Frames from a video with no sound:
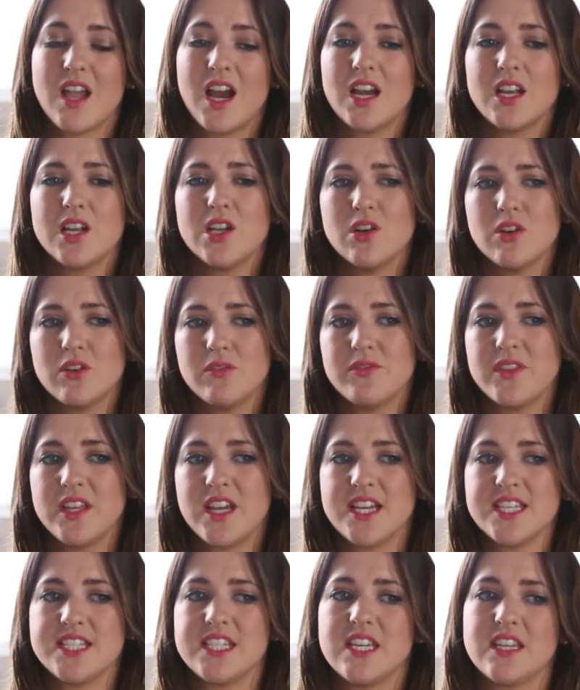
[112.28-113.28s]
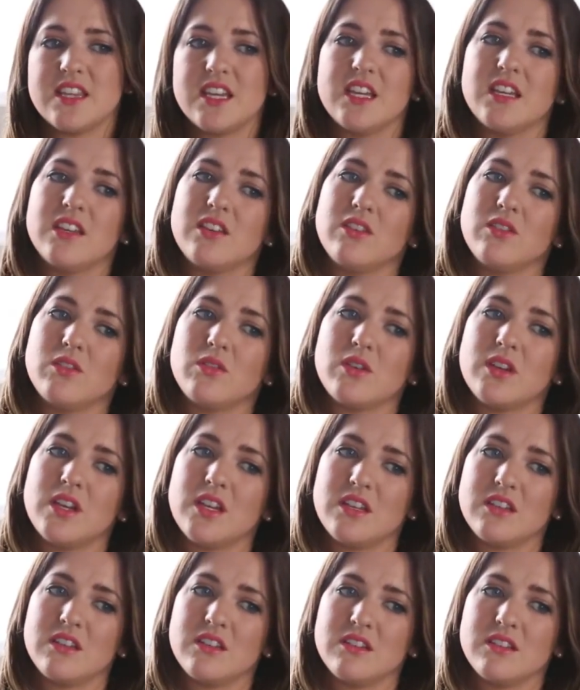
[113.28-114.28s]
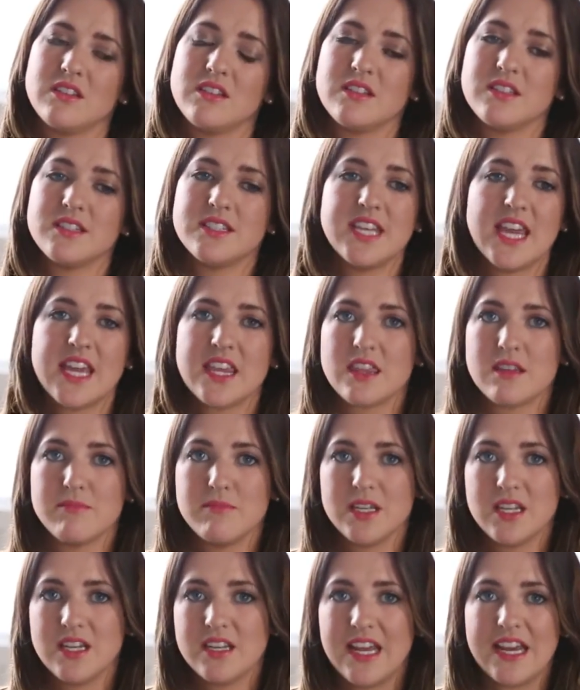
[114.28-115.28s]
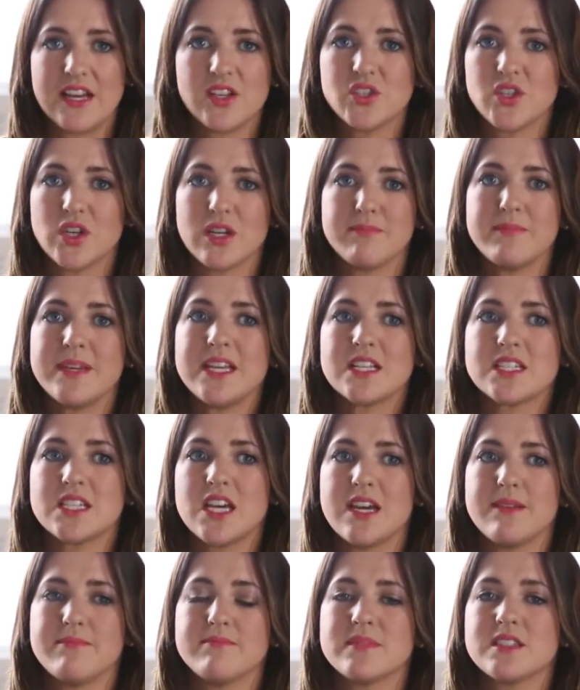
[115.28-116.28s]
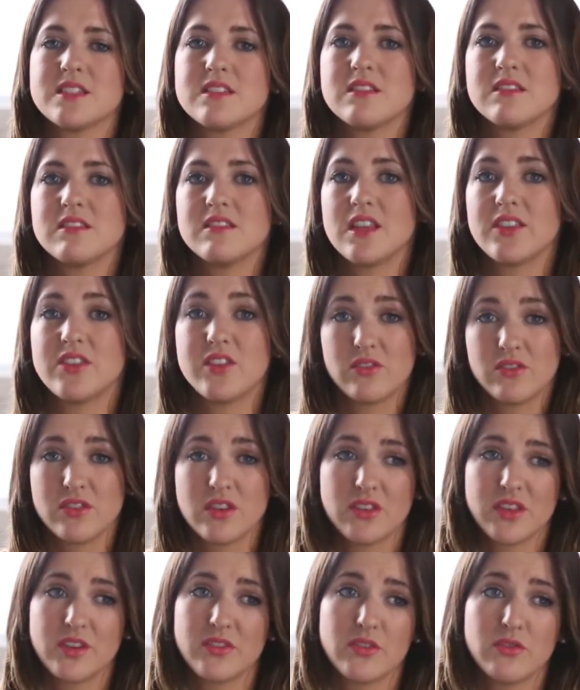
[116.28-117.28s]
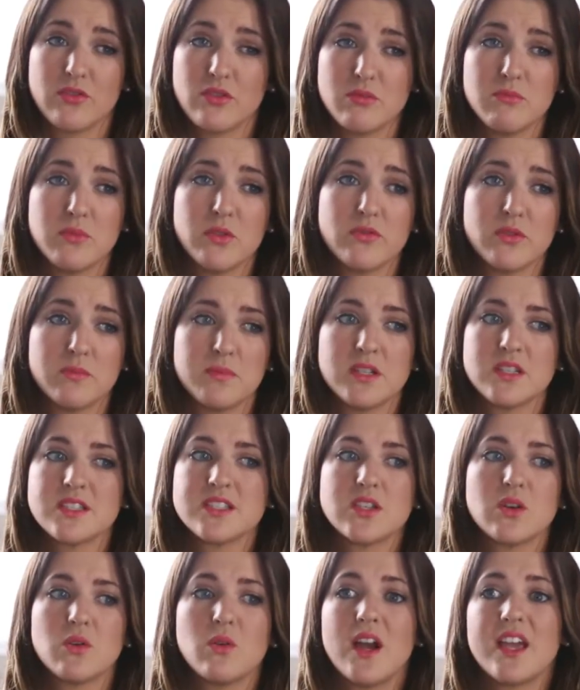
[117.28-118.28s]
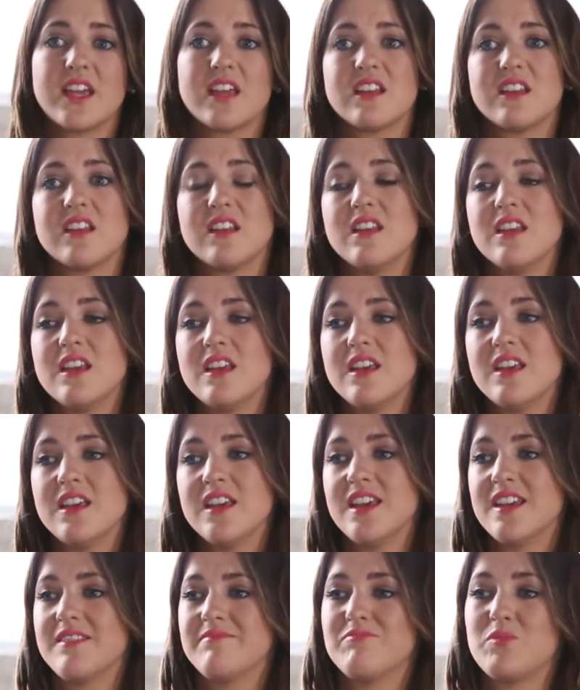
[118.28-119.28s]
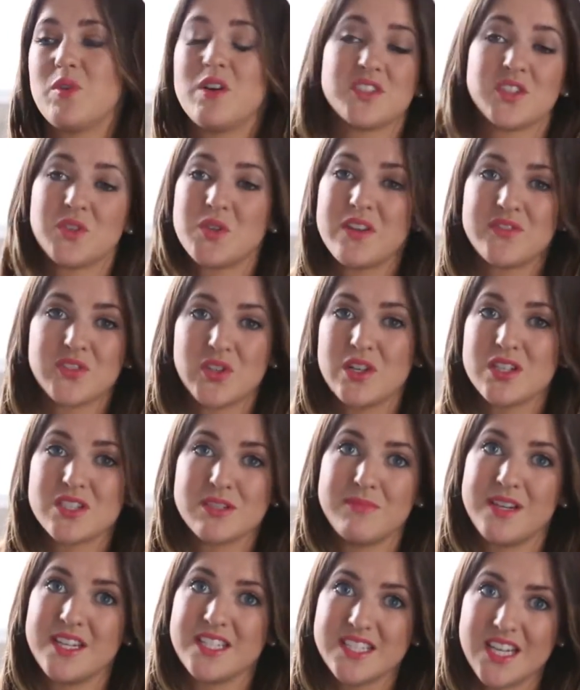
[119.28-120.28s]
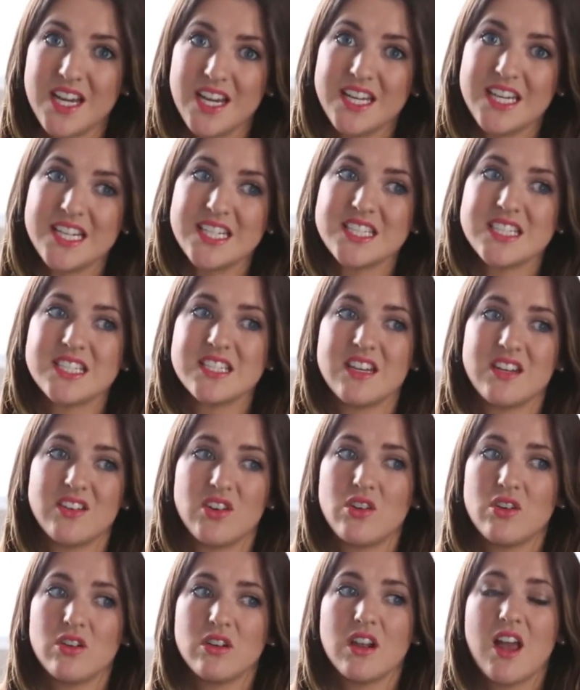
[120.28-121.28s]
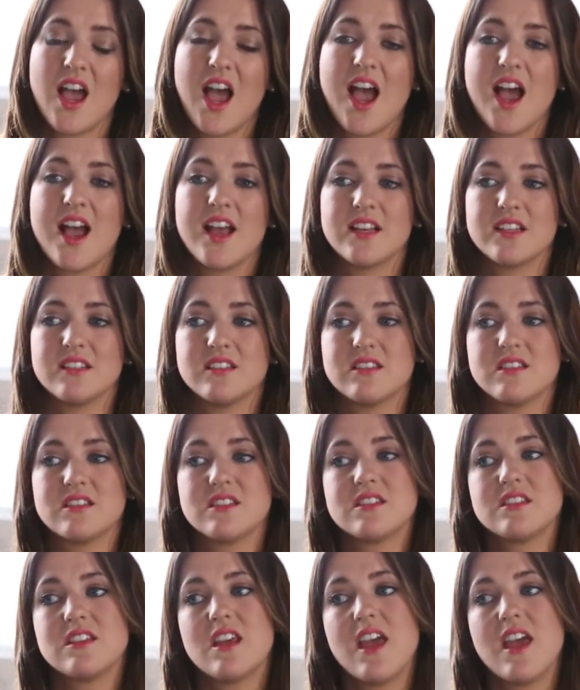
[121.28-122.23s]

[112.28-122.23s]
I love the idea that you can take them in and out during meal times, that they're removable, so I don't have to alter my diet at all, and